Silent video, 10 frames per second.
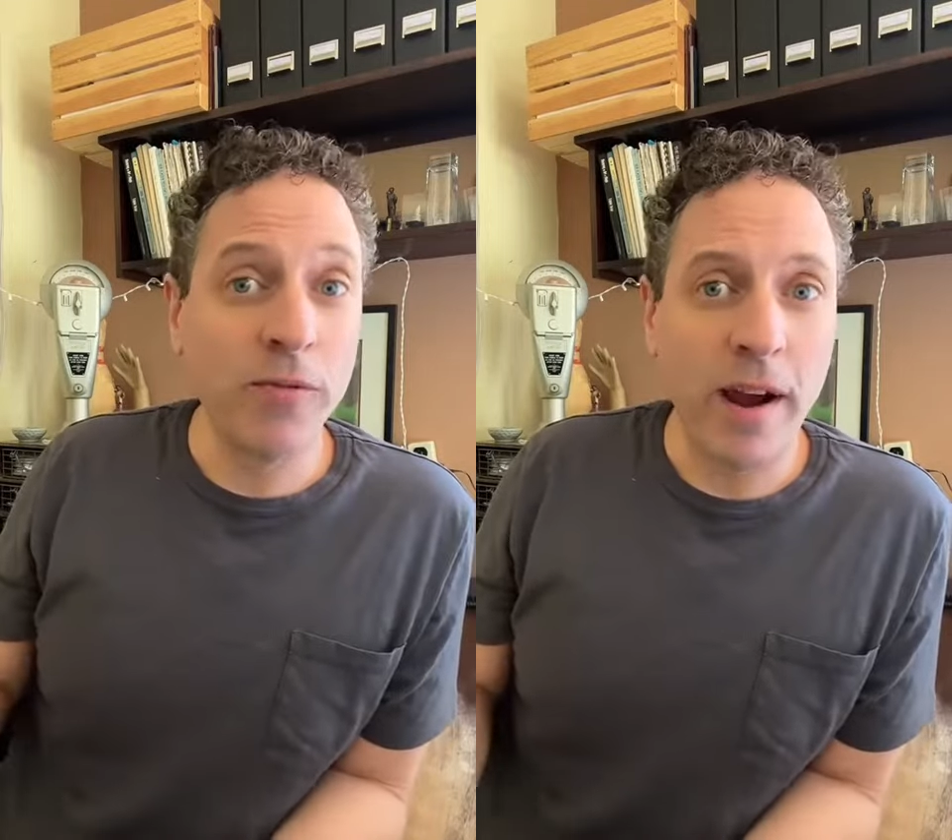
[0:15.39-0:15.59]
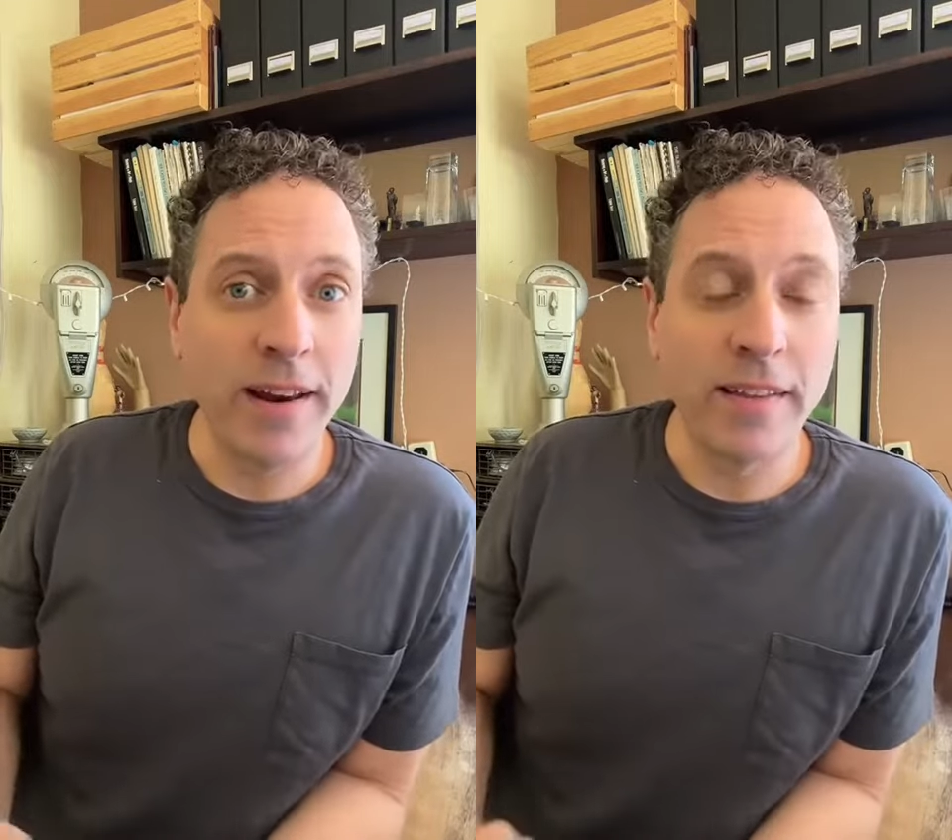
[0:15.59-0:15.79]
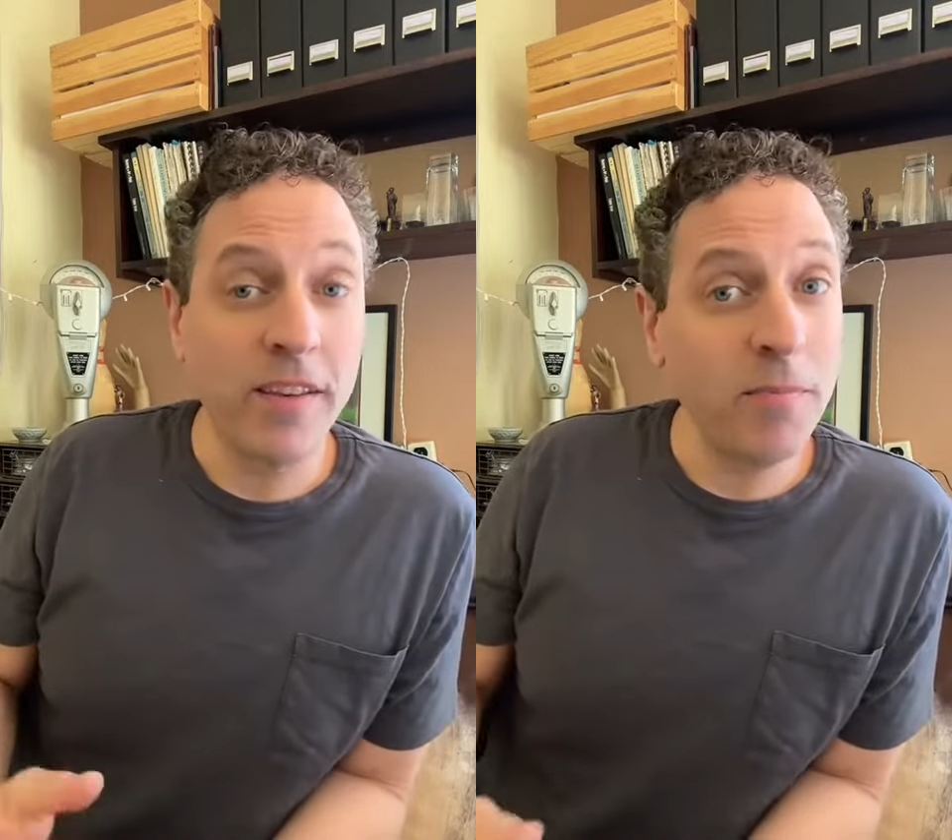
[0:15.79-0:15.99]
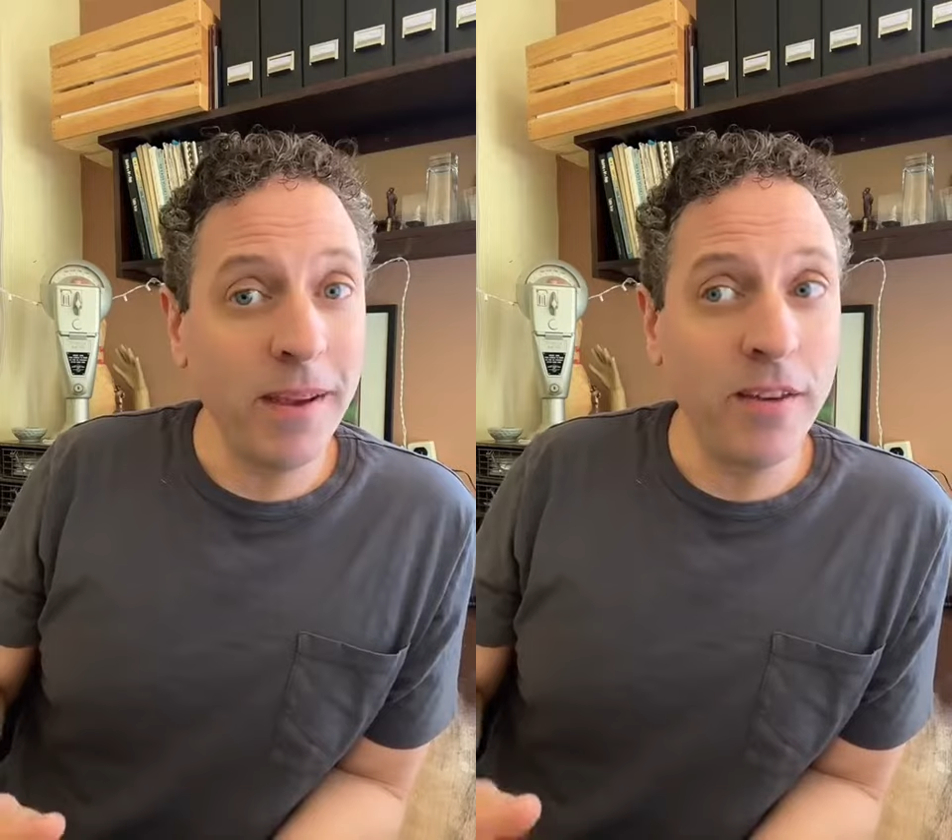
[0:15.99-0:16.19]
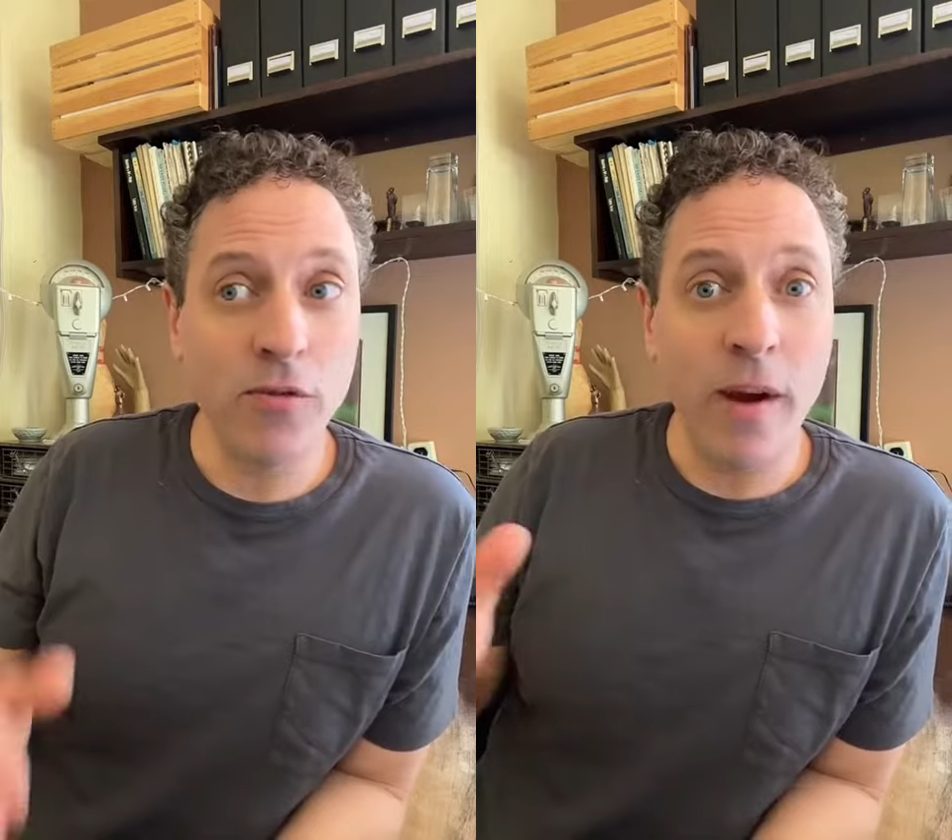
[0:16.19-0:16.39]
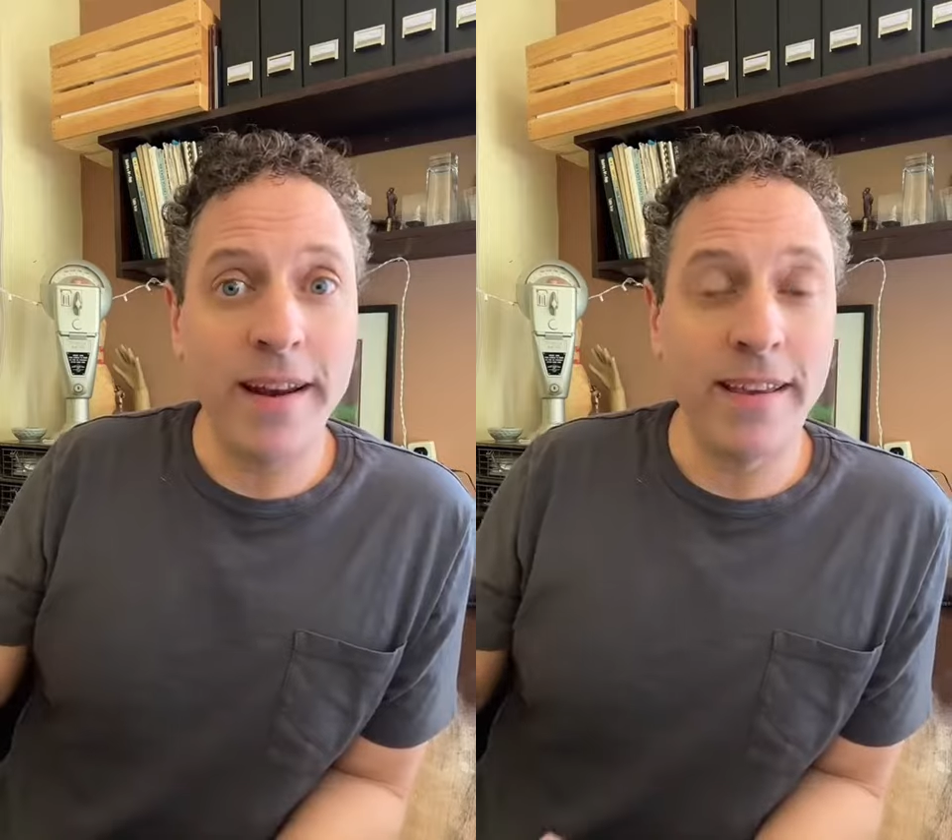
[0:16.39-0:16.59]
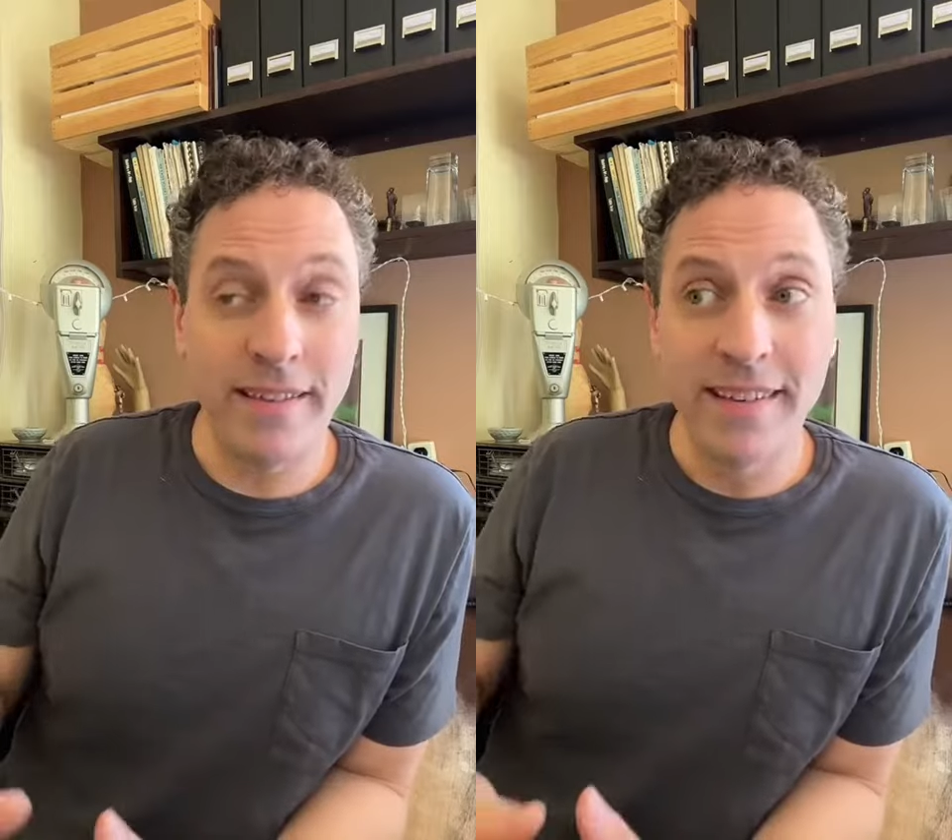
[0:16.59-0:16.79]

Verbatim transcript: writing doesn't mean his writing